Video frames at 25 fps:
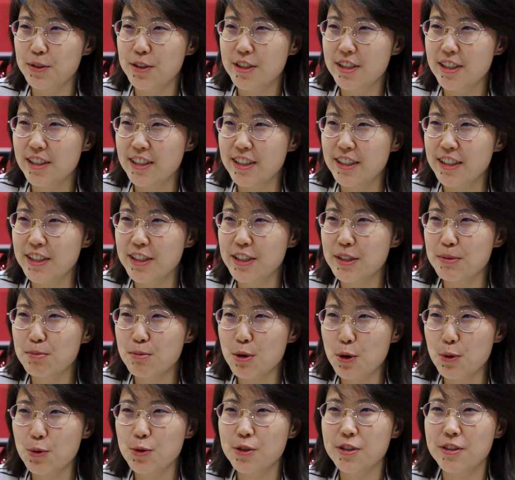would say the
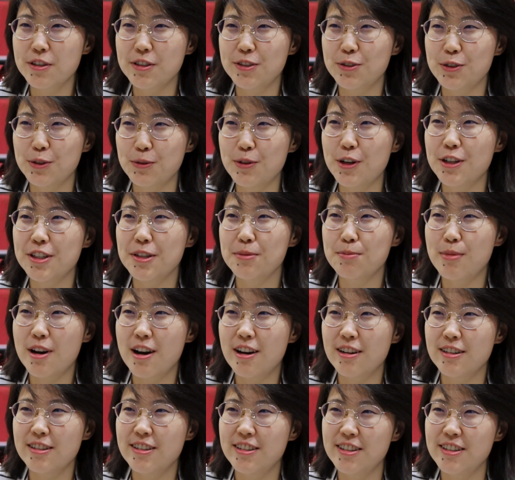most rewarding part